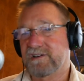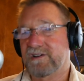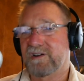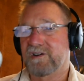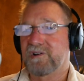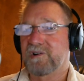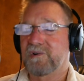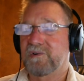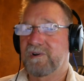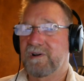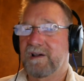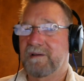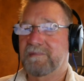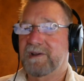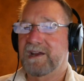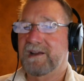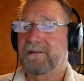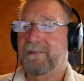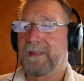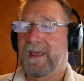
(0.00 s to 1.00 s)
You know, I
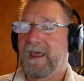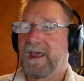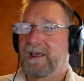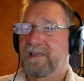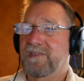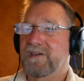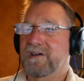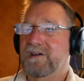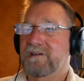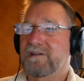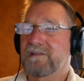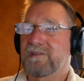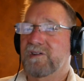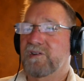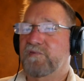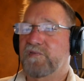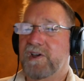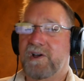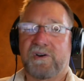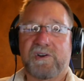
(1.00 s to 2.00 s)
mean,
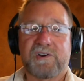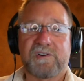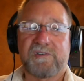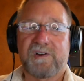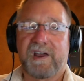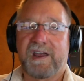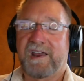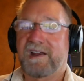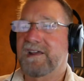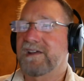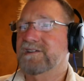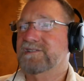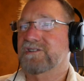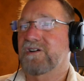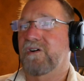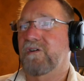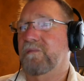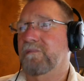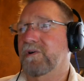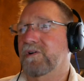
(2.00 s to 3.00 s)
the failure rate is
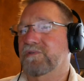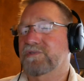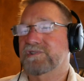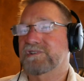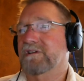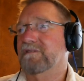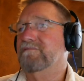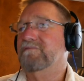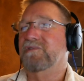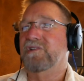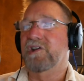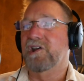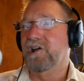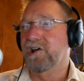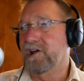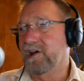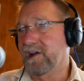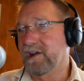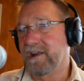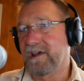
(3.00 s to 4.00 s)
almost
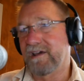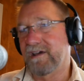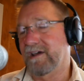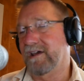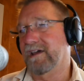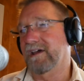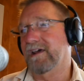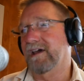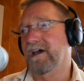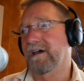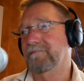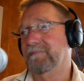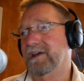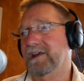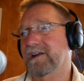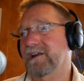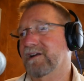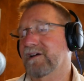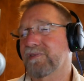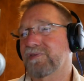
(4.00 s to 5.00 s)
none. I
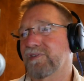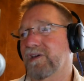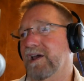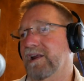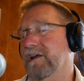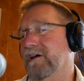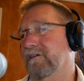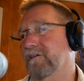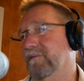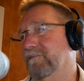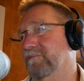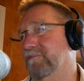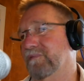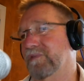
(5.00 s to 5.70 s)
mean, in a 4